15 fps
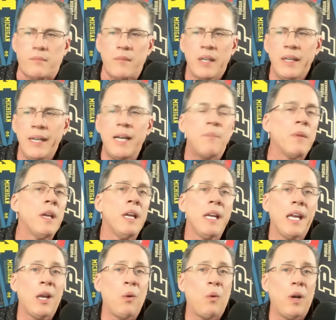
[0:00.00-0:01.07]
Now,
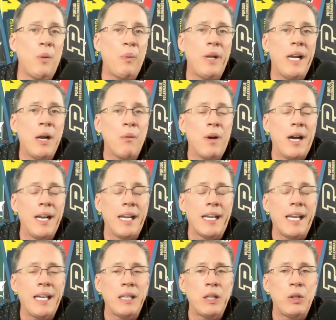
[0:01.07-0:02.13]
it would have been ironic
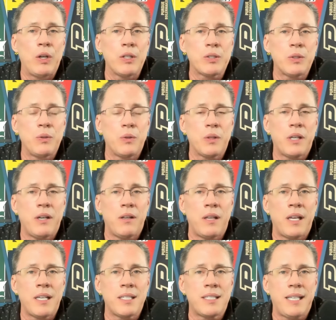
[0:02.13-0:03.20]
had they lost to North
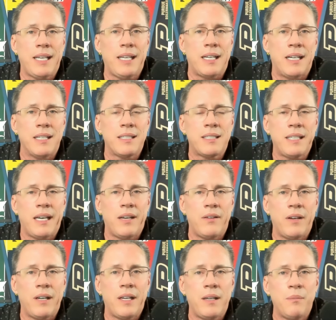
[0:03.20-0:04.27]
Carolina State on
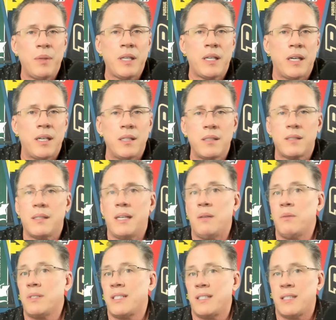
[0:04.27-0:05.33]
Saturday, because that
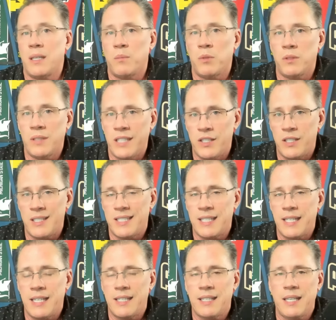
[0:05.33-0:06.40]
was a double-digit
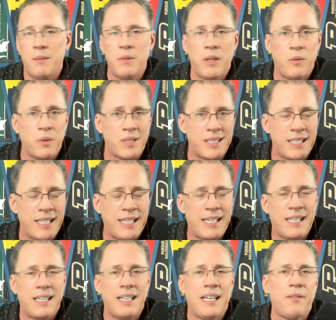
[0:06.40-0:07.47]
seeded team. They were seeded
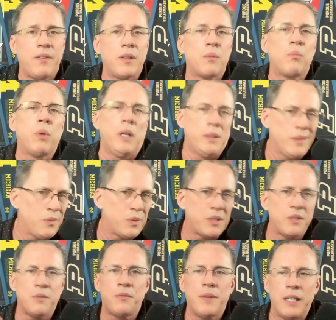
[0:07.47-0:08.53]
11th, but it was
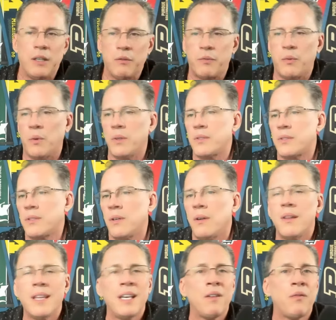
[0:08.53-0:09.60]
in the Final Four, so
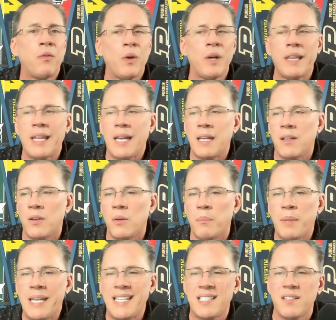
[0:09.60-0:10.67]
they avoided that little
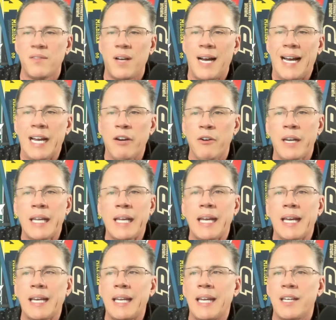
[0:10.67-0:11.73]
piece of irony
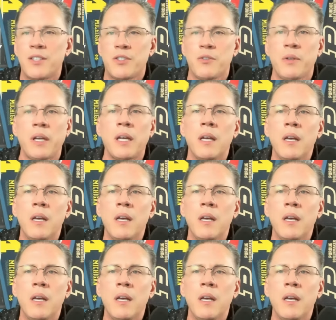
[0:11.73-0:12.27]
and history